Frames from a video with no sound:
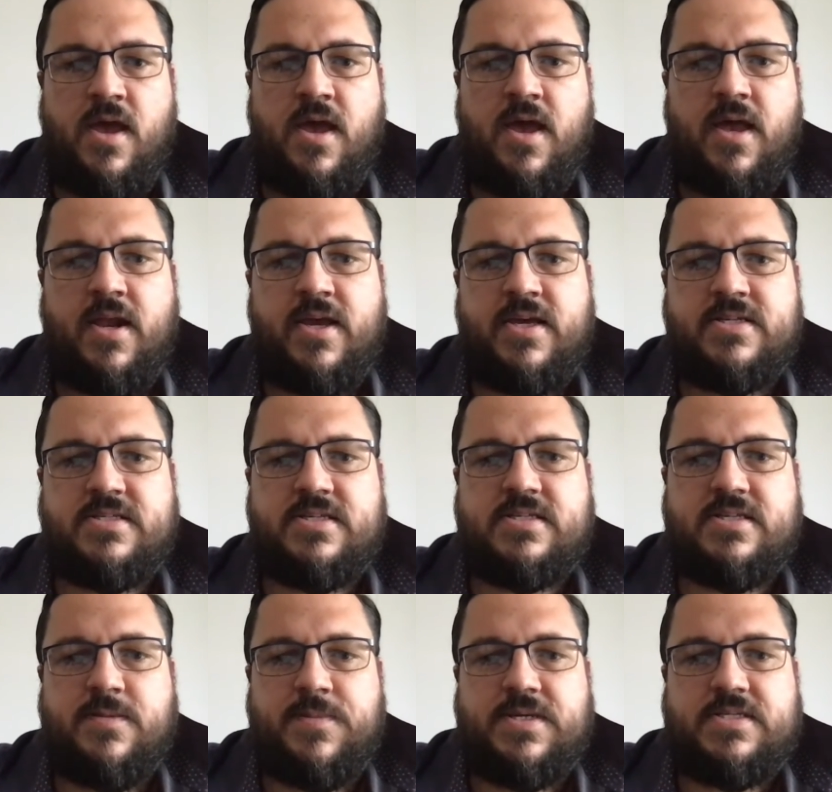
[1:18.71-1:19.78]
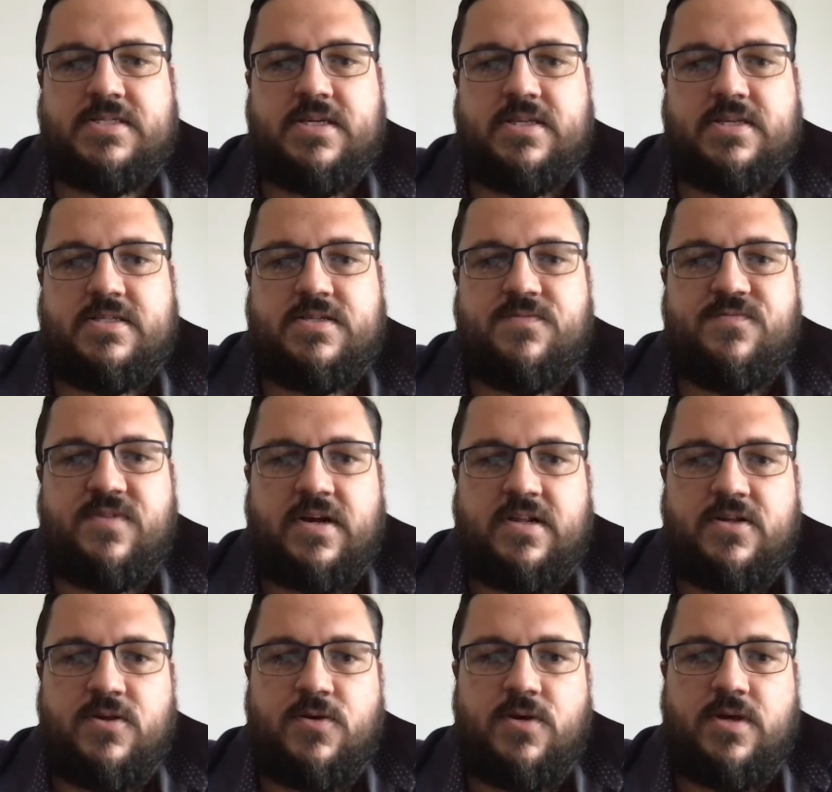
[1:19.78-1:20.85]
And I guess to some extent there's some
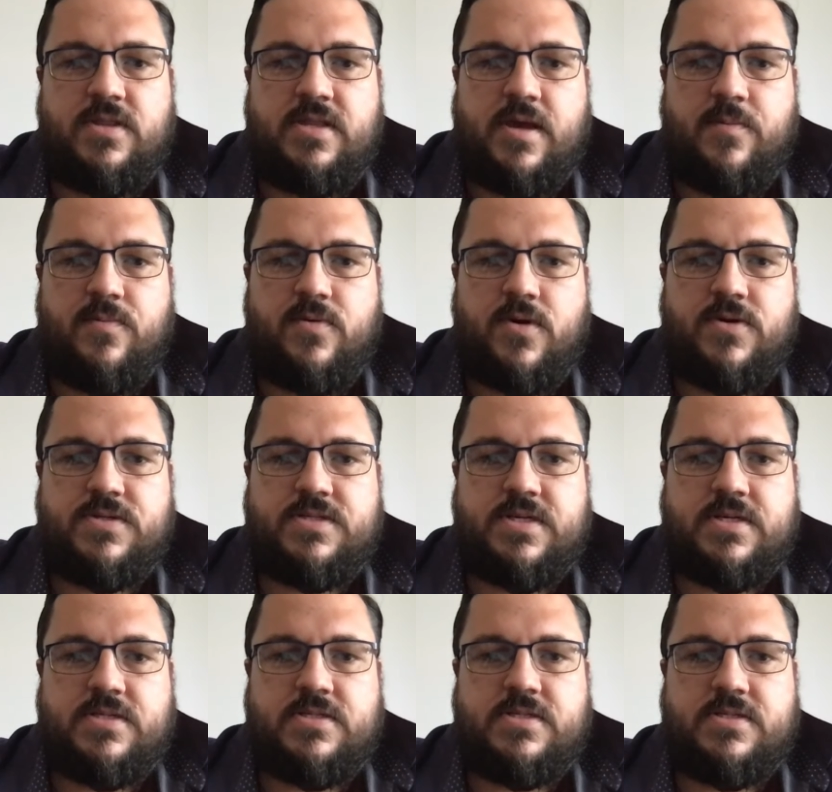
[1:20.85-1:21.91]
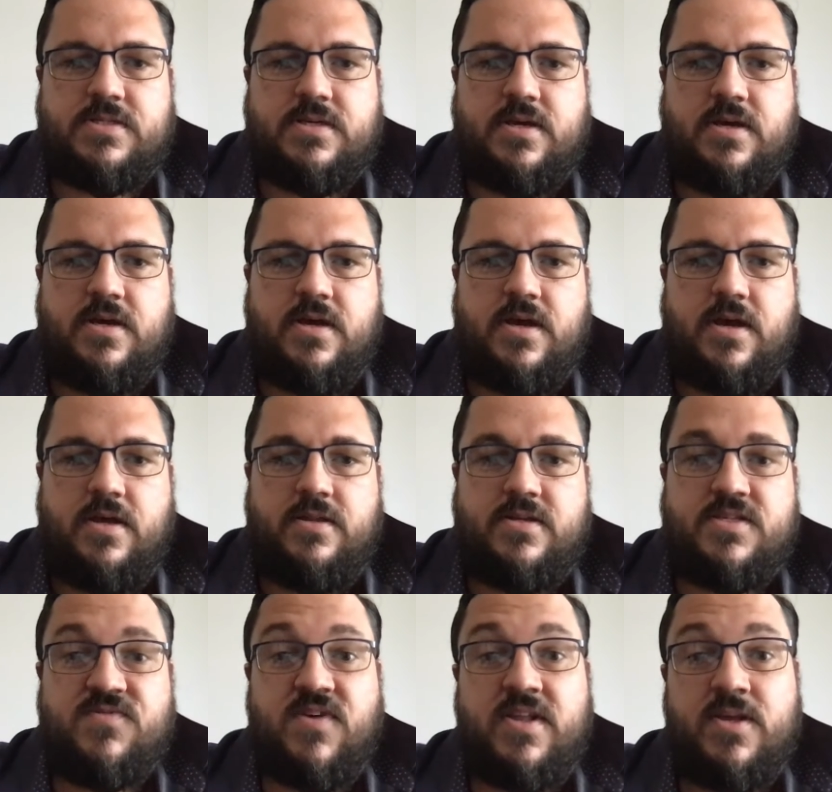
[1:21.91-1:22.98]
value in that process, and
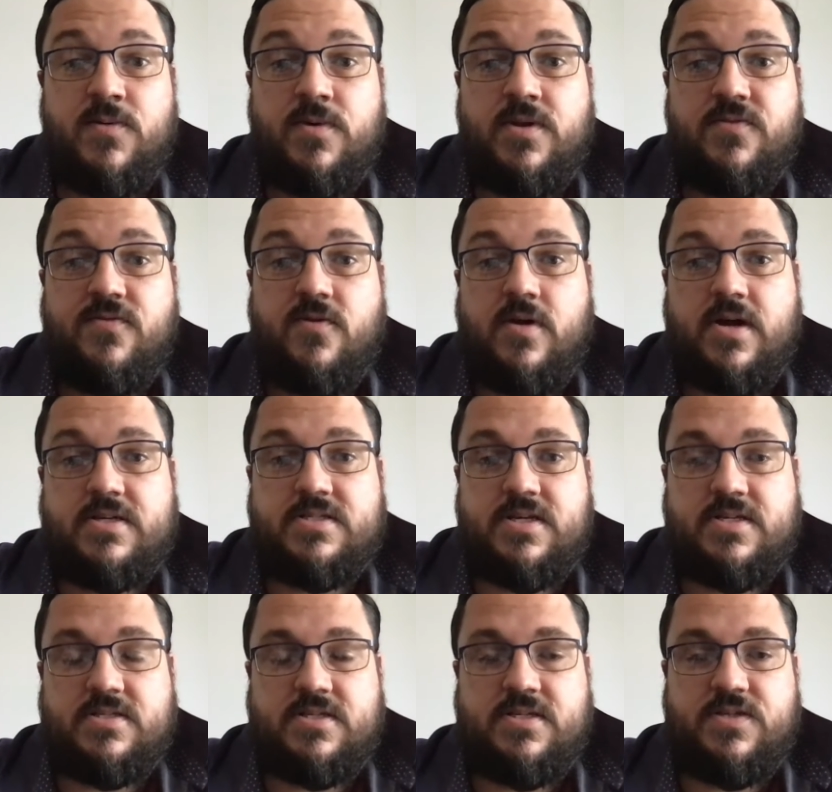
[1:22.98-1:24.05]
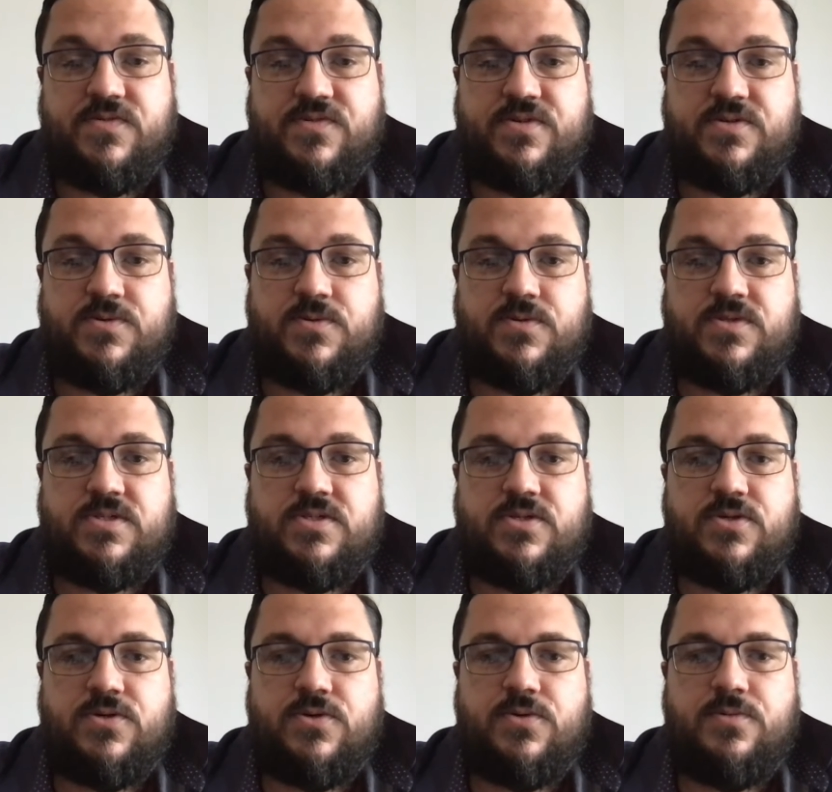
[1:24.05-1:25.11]
there's value in it for us as individuals
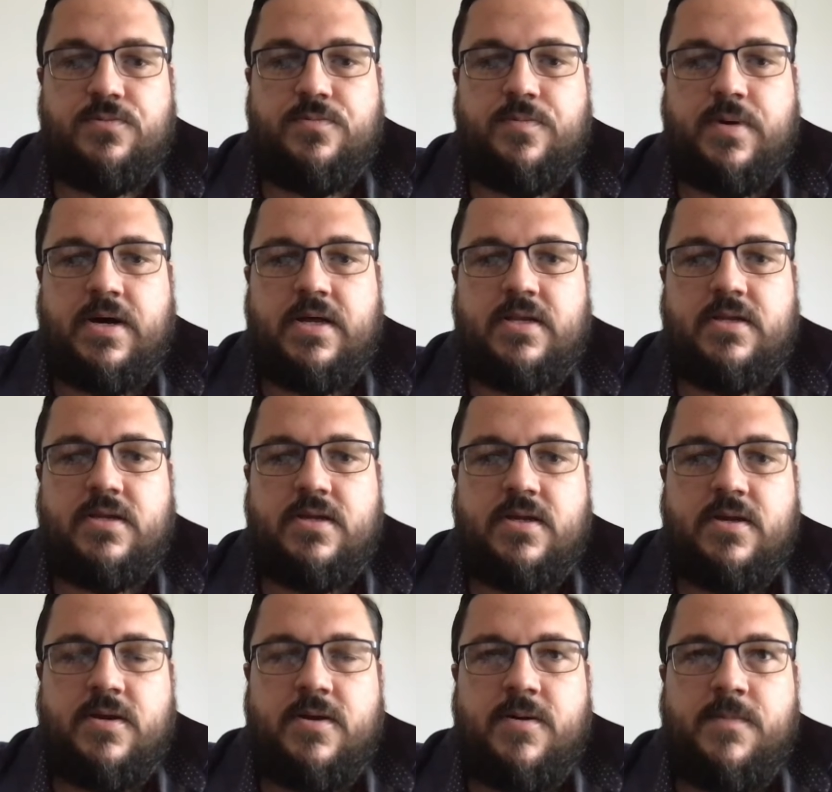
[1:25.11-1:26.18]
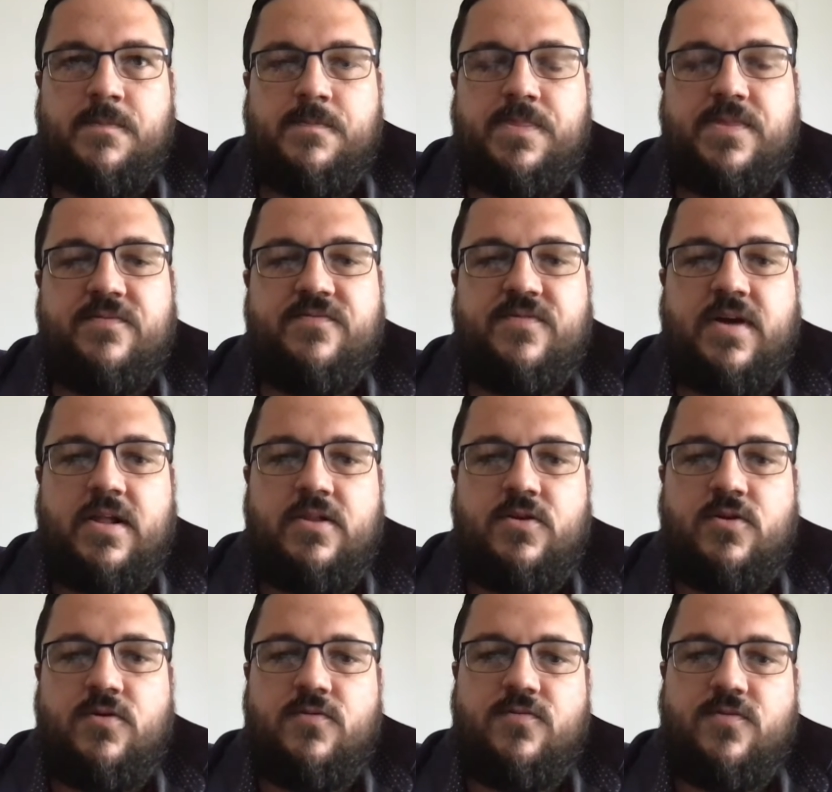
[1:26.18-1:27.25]
too. But the
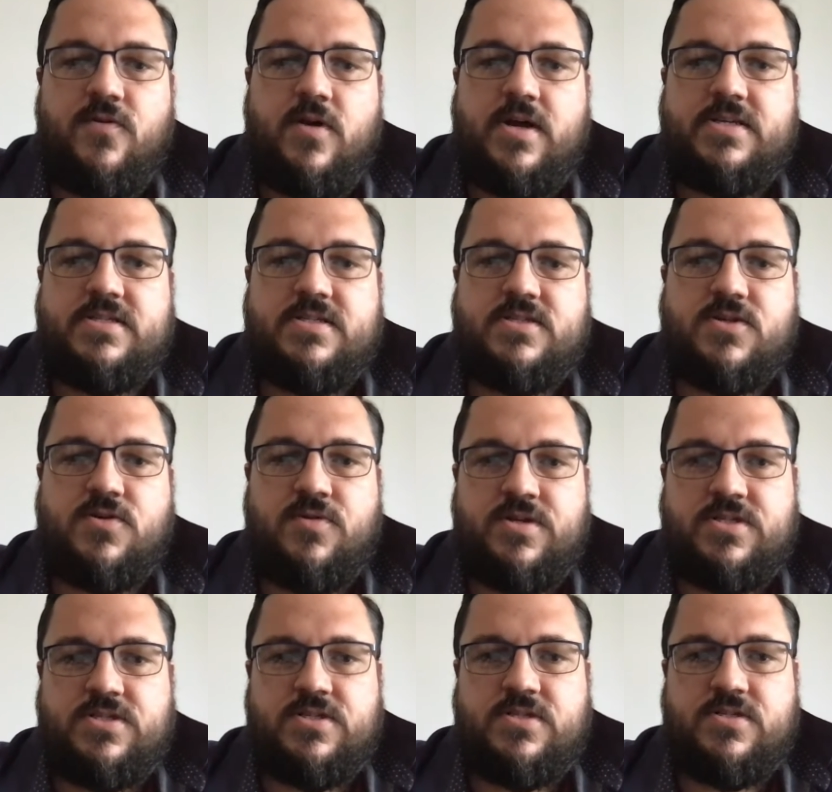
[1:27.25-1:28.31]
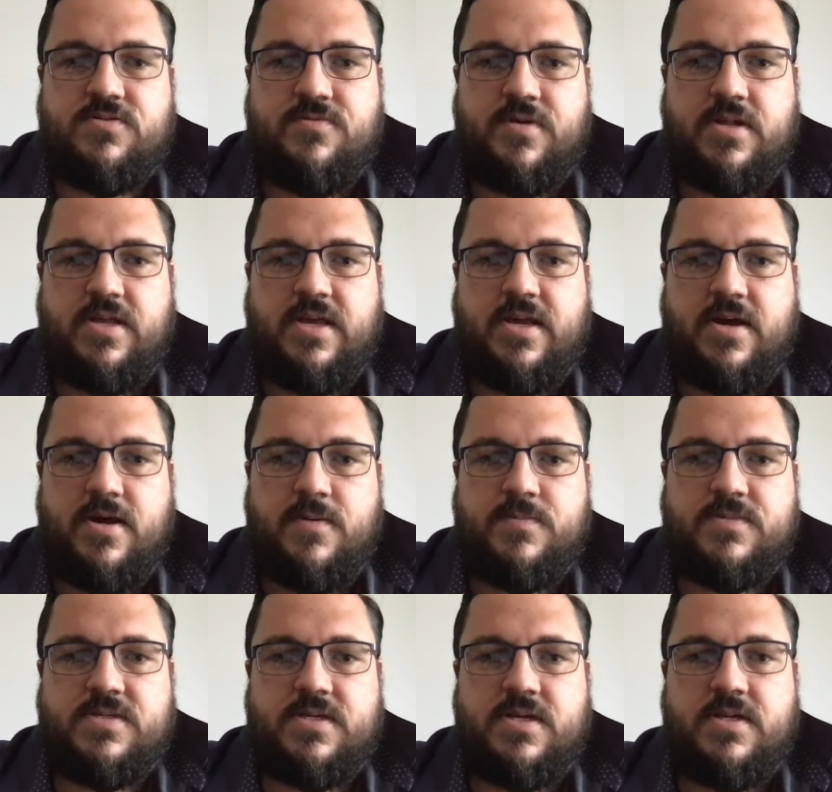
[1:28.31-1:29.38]
value for us as Christians really
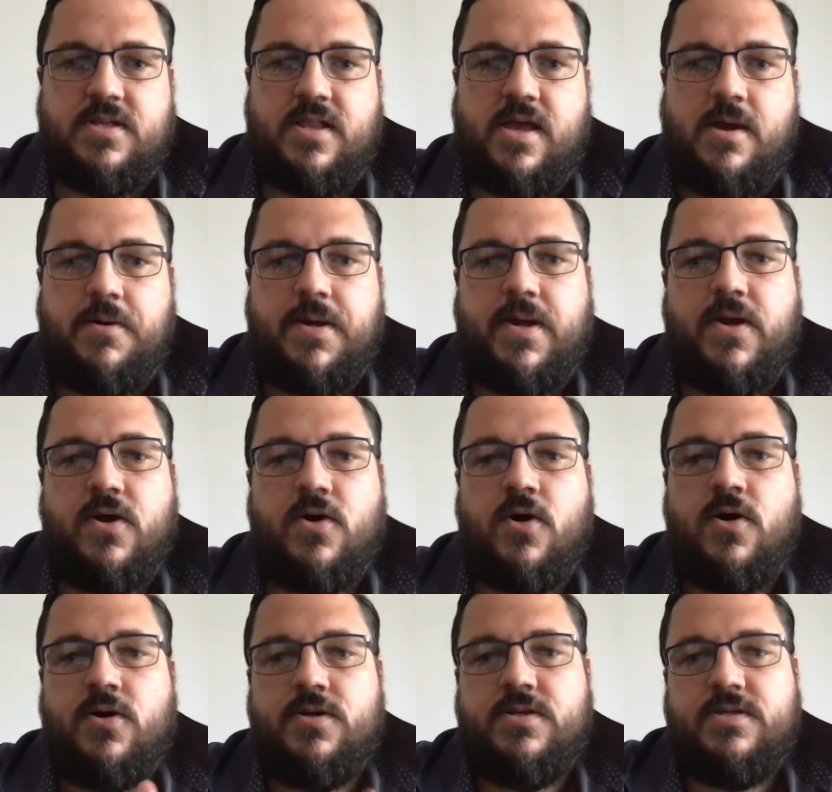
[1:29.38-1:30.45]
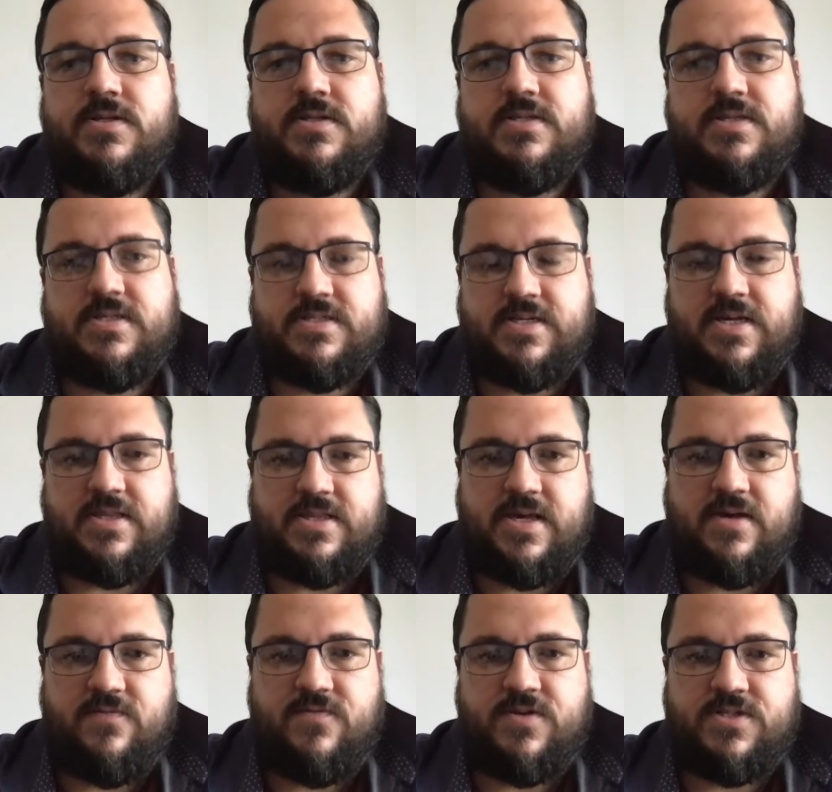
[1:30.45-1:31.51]
comes in allowing God to set
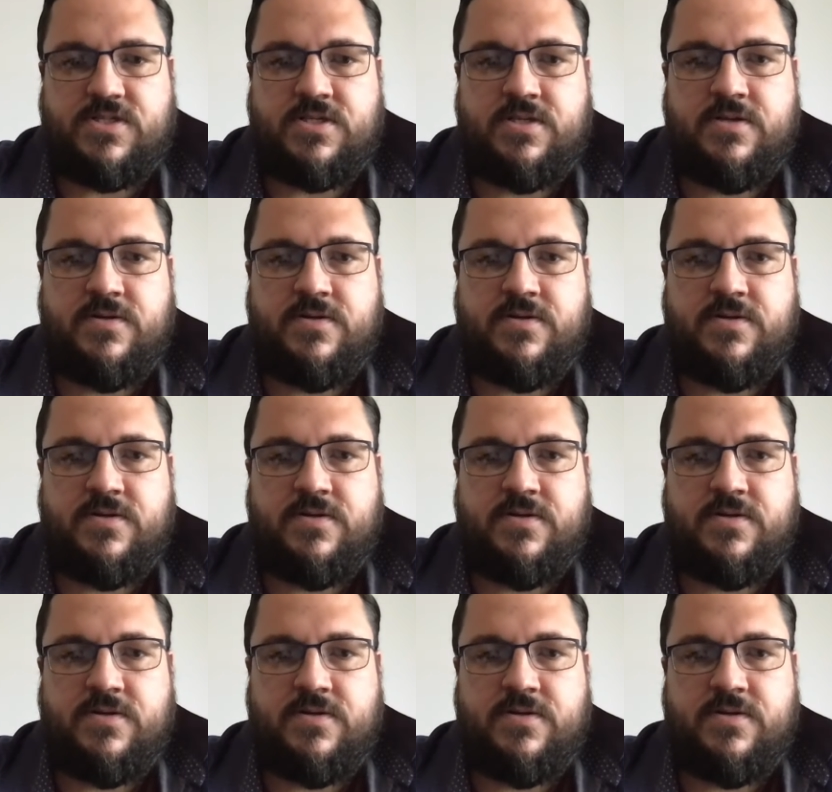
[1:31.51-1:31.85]
that vision.